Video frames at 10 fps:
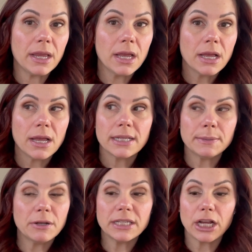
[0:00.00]
It
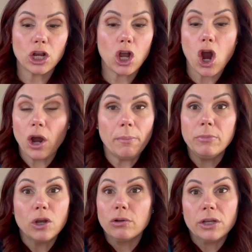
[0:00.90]
smells like a,
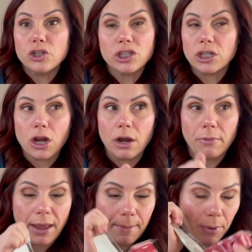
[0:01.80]
literally just a caramel
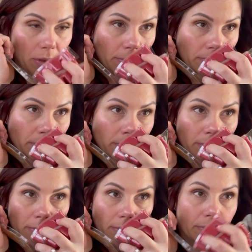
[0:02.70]
apple.
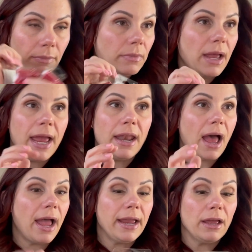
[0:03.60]
And
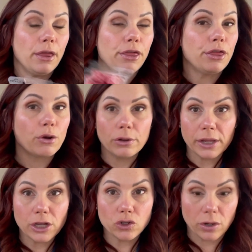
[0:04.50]
I thoroughly
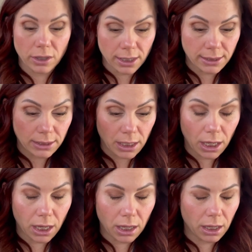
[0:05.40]
enjoy this.
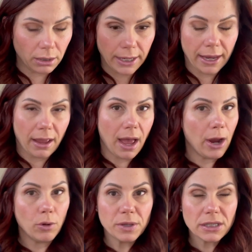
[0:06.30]
Like, I
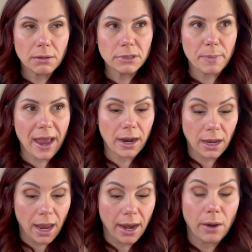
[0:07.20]
hope this comes back.
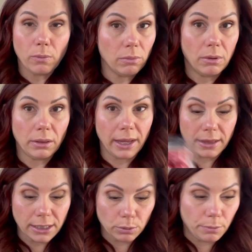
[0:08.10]
And I, like,
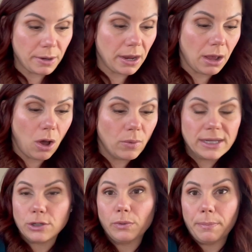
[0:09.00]
this would be always
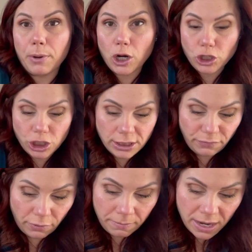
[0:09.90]
a repurchase
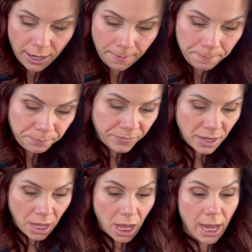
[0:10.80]
for me.
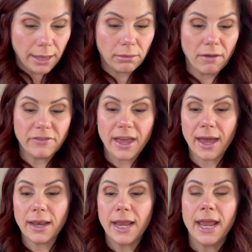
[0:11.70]
I love that.